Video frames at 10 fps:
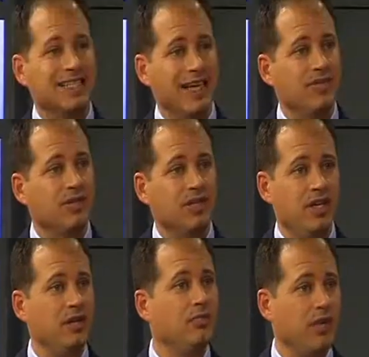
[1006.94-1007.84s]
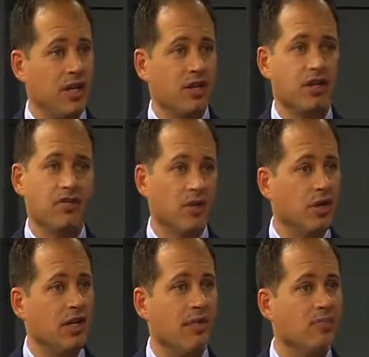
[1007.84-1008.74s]
save their teeth, we can
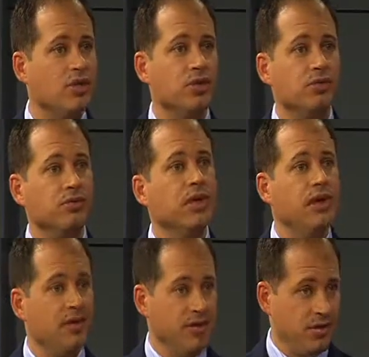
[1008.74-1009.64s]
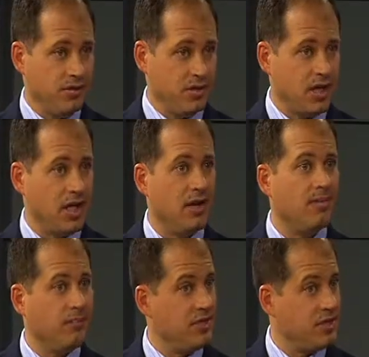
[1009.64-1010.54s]
convert them to uh,
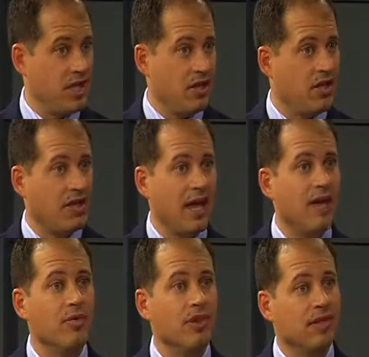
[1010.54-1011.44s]
teeth in a day with